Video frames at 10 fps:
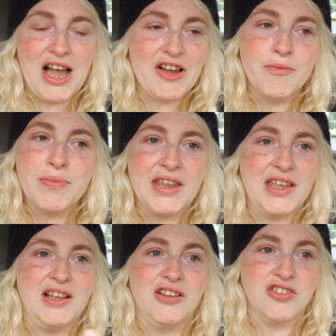I haven't been
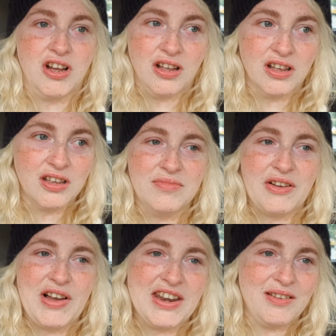eating junk.
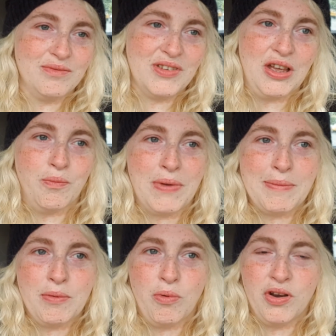I've had
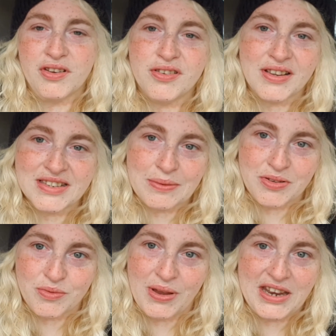maybe 1 or 2
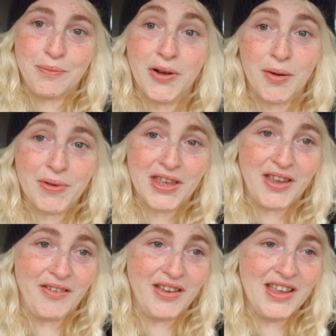exceptions. We had a
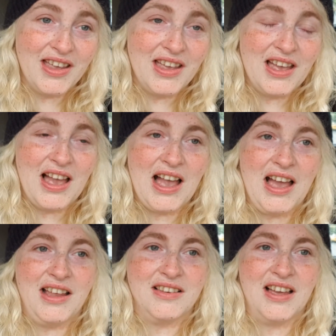barbecue
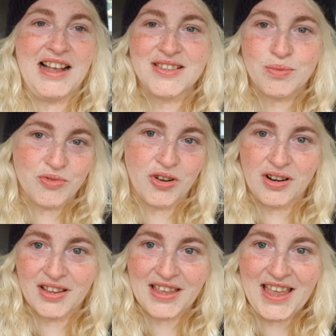and I had some
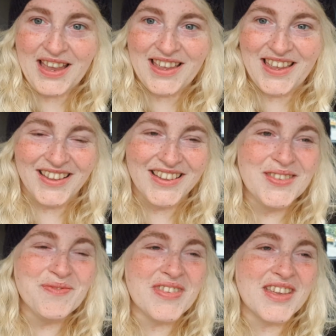chocolate cake
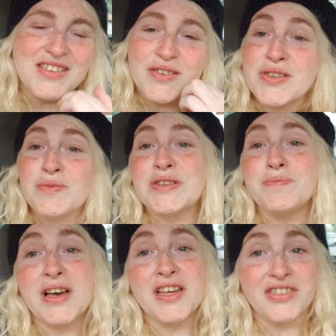because it was somebody's
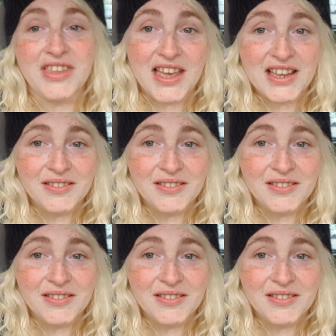birthday.